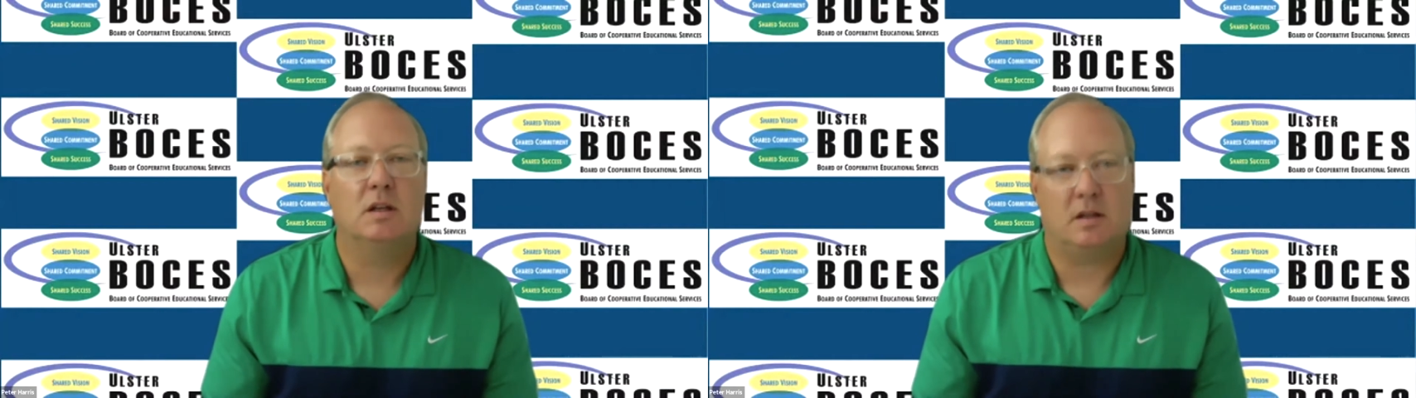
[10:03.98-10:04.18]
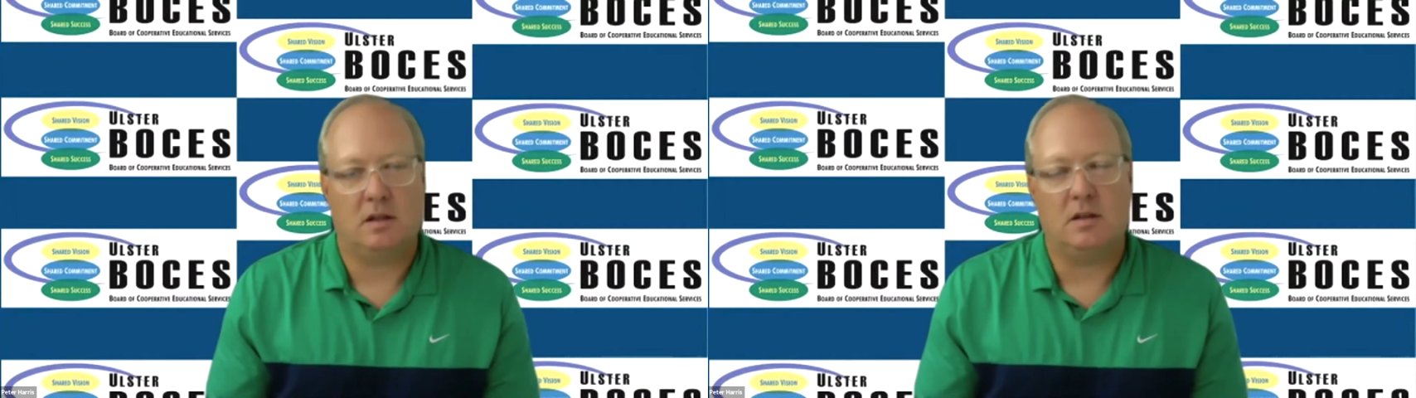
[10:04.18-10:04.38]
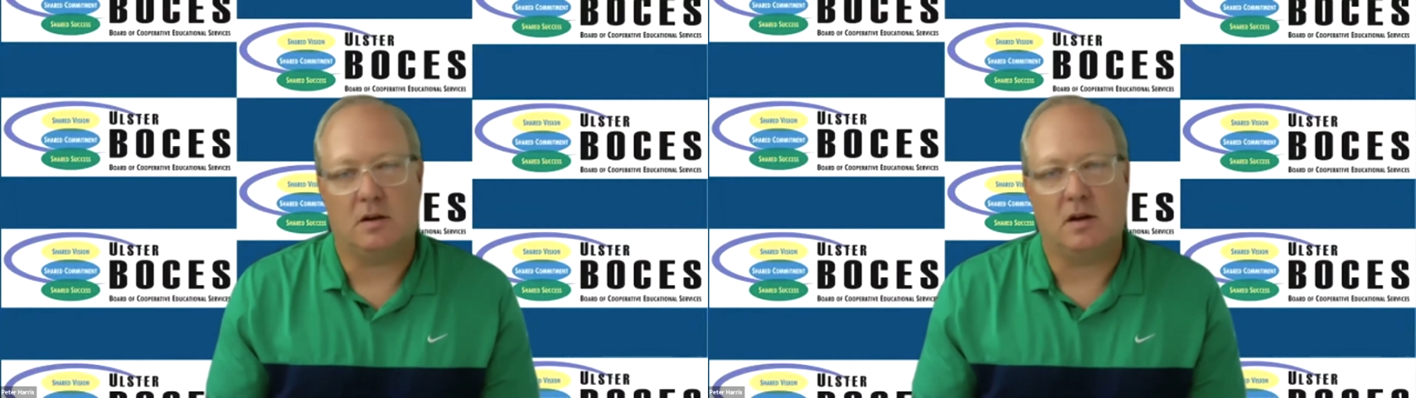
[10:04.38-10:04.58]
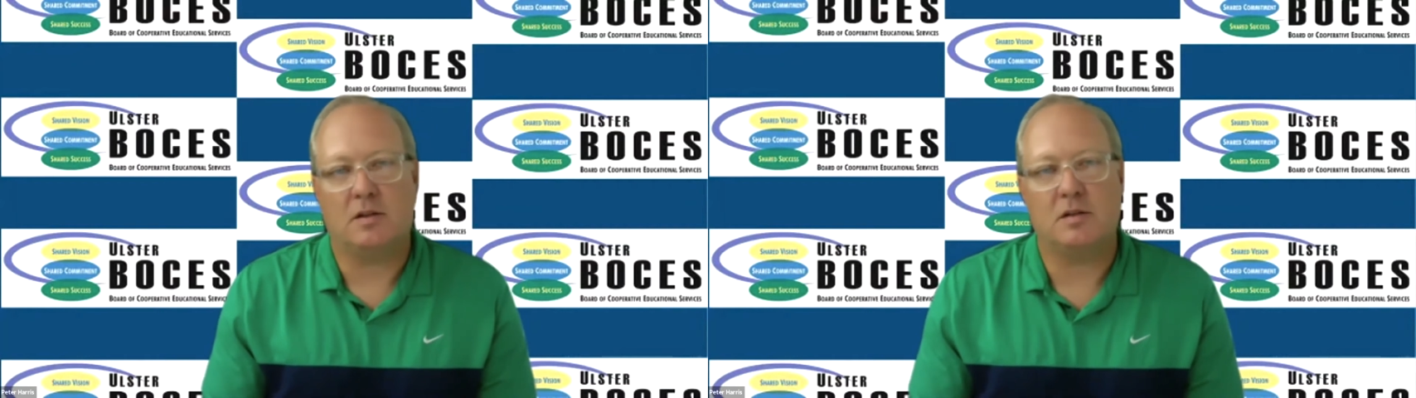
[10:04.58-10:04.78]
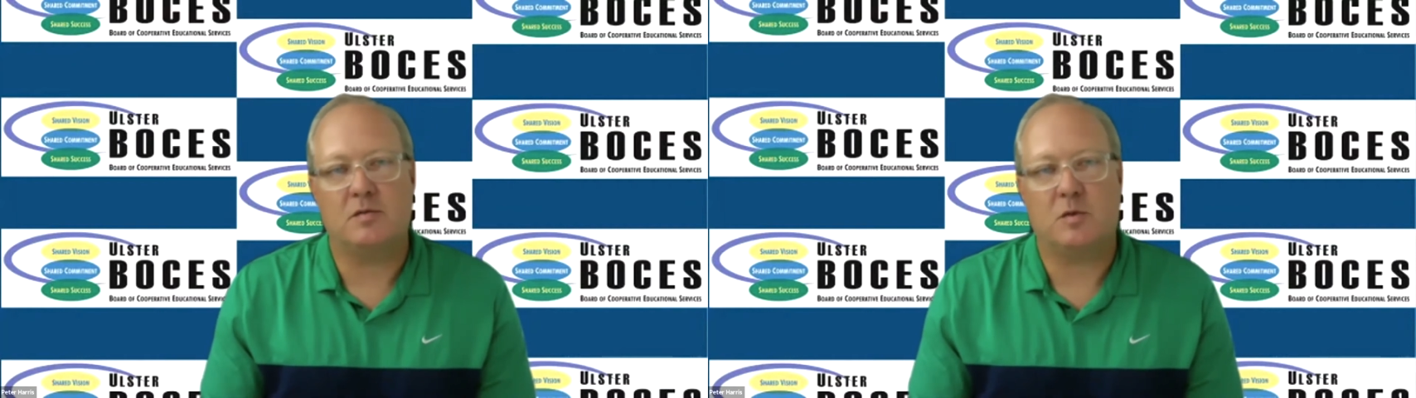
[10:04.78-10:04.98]
either
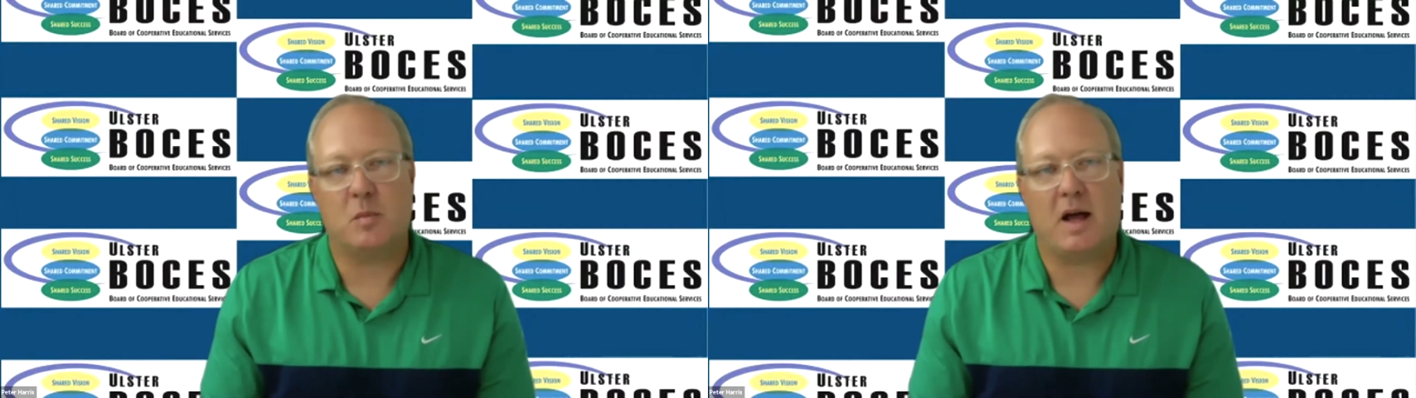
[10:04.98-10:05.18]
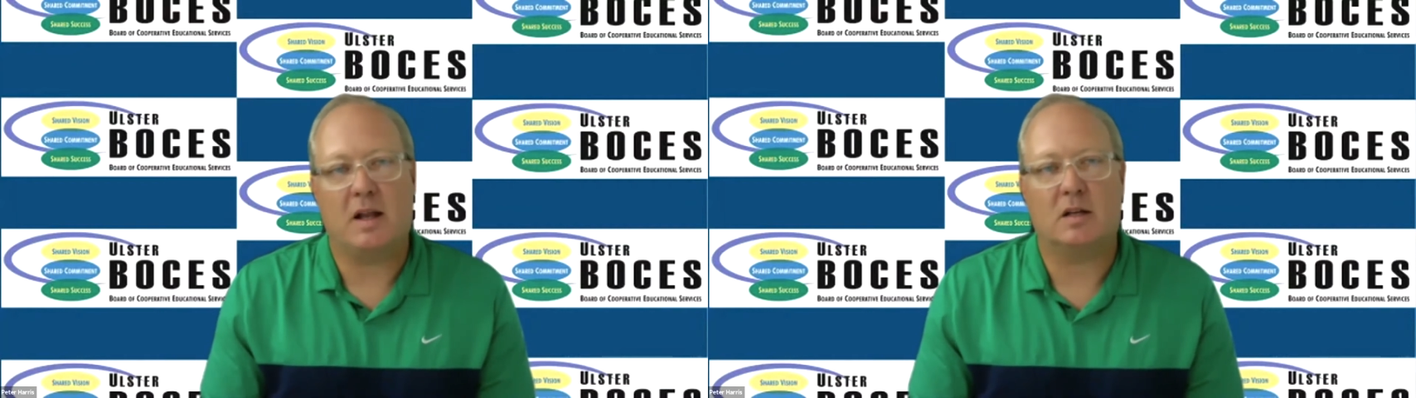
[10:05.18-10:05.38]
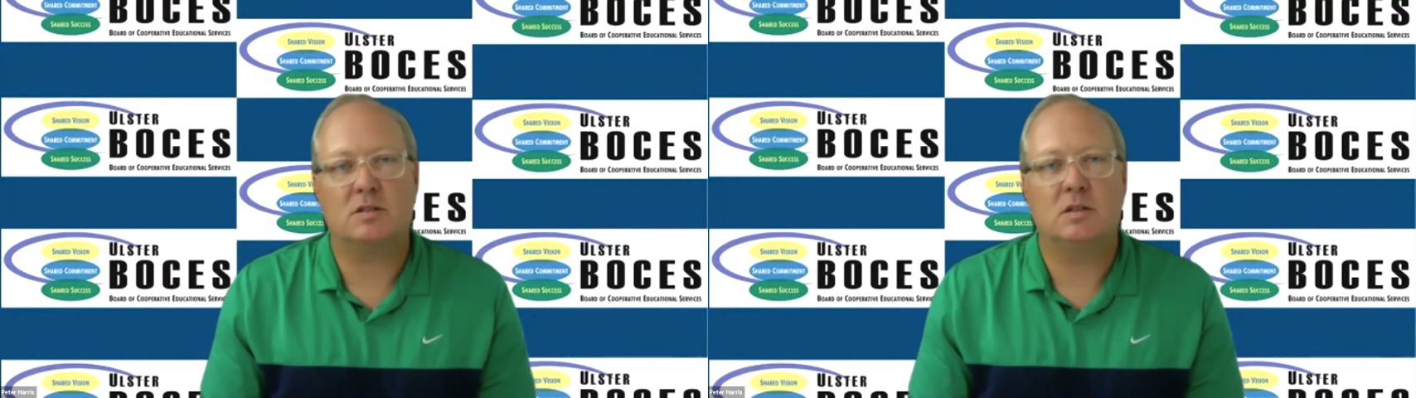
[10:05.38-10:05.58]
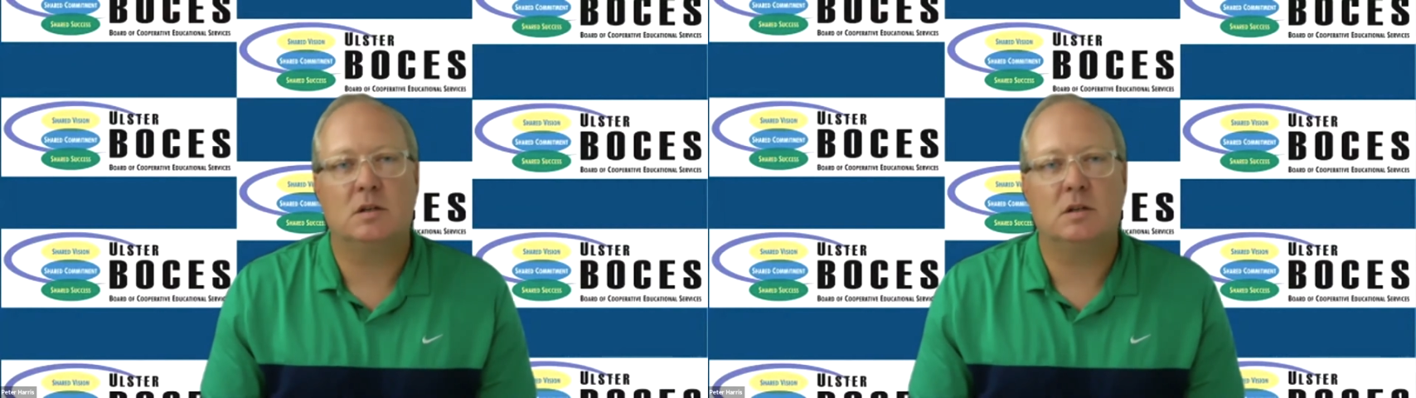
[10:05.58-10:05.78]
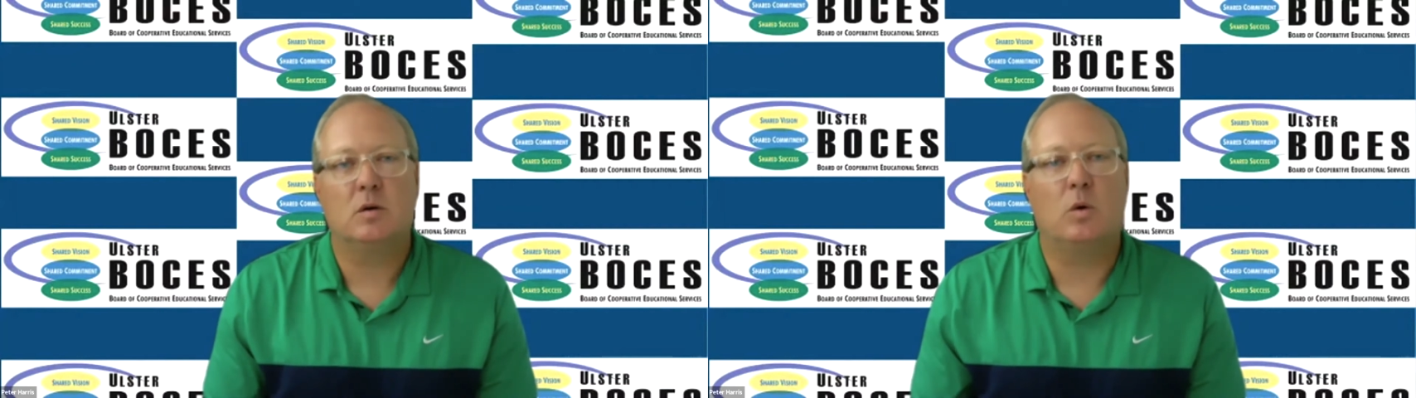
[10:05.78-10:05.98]
health informatics
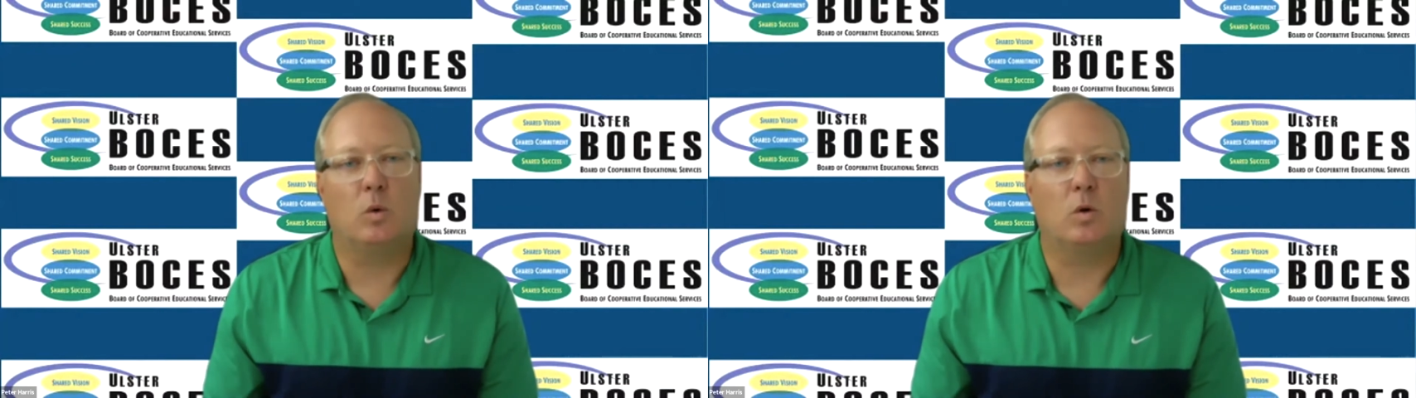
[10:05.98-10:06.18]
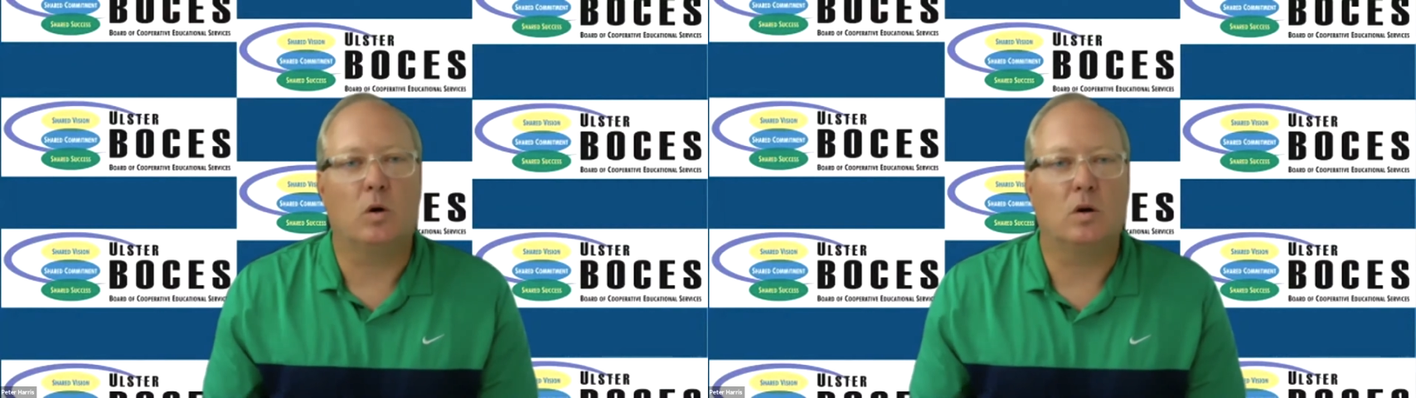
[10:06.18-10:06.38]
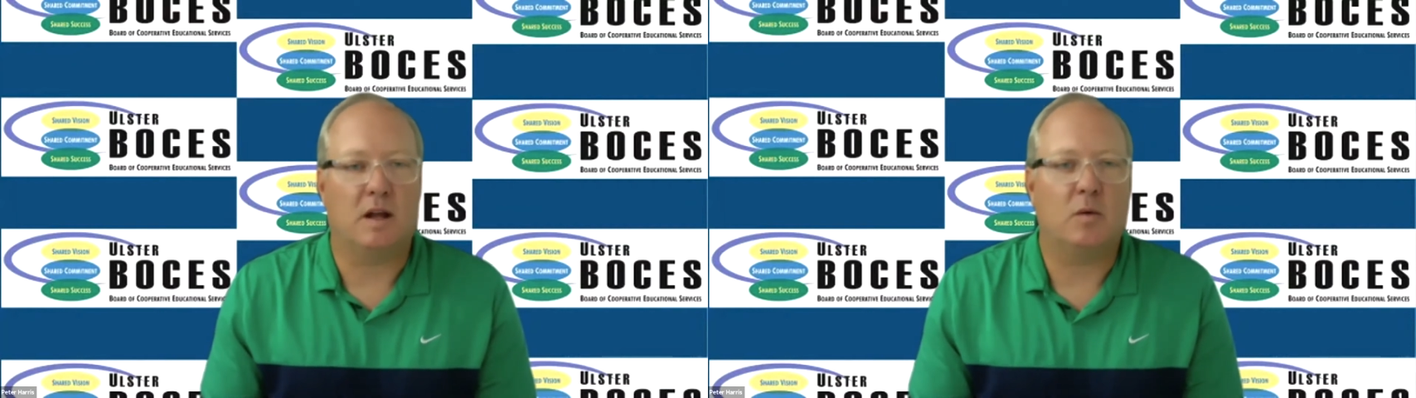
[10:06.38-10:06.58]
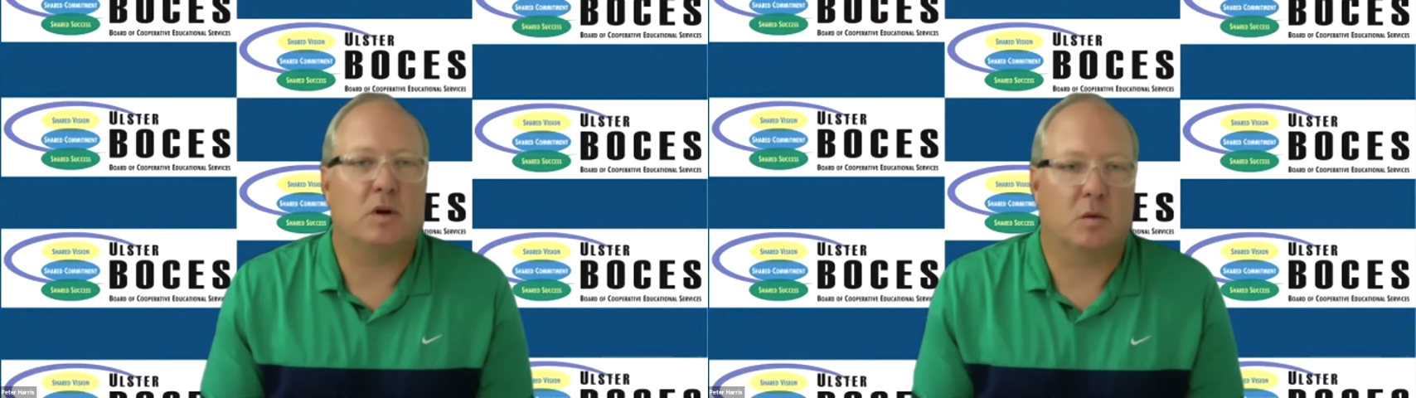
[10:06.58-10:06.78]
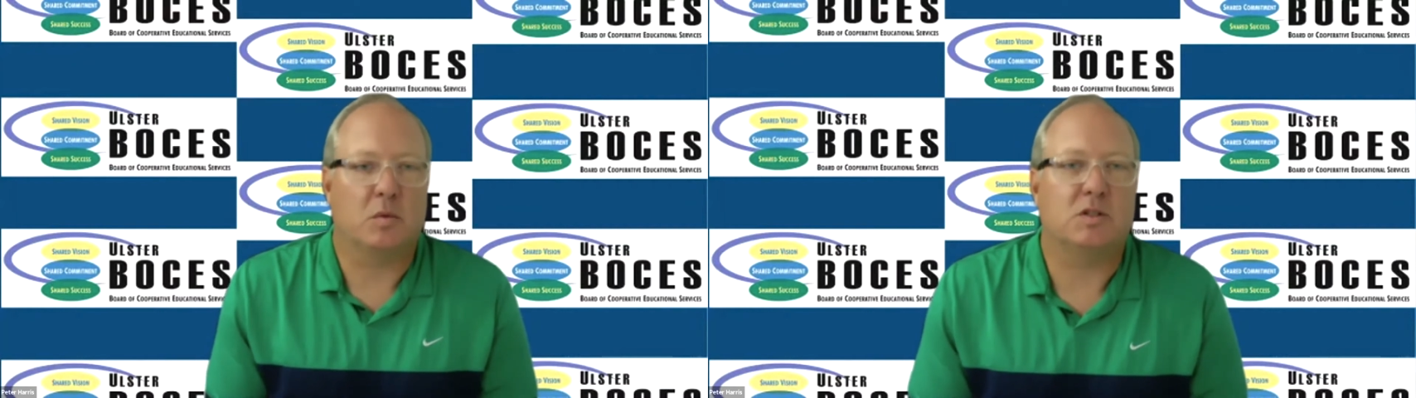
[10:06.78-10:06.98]
or
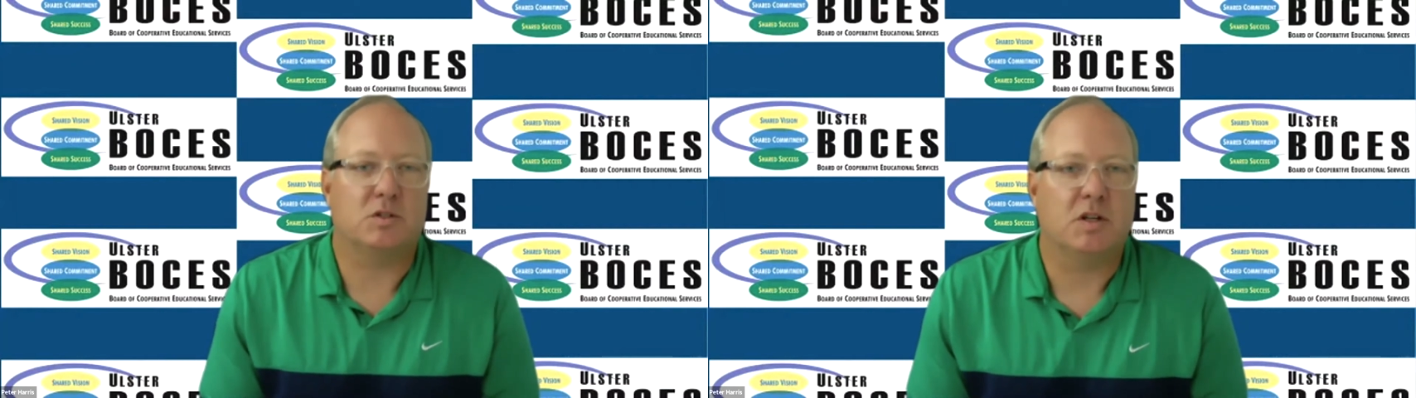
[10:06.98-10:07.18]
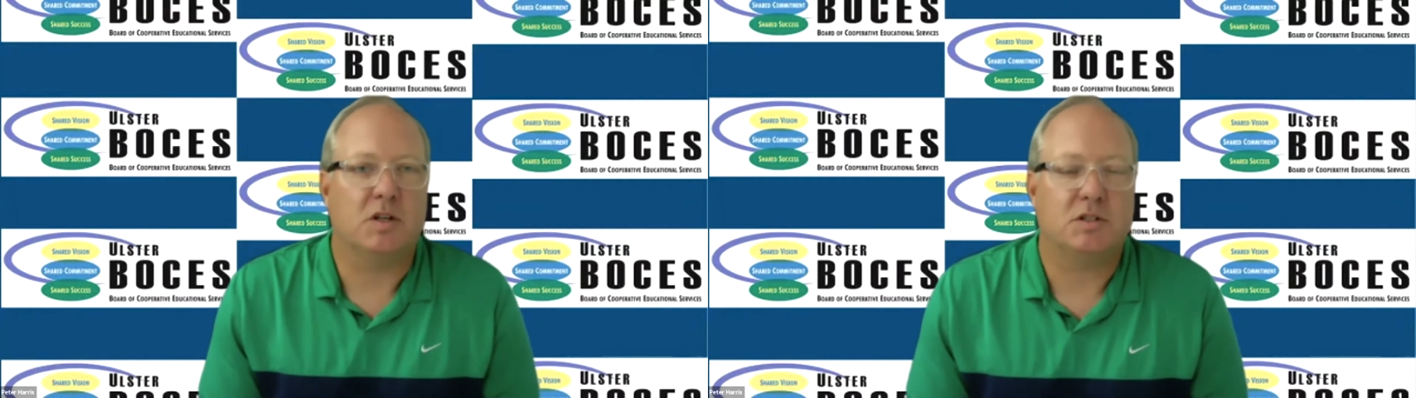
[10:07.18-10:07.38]
network administration.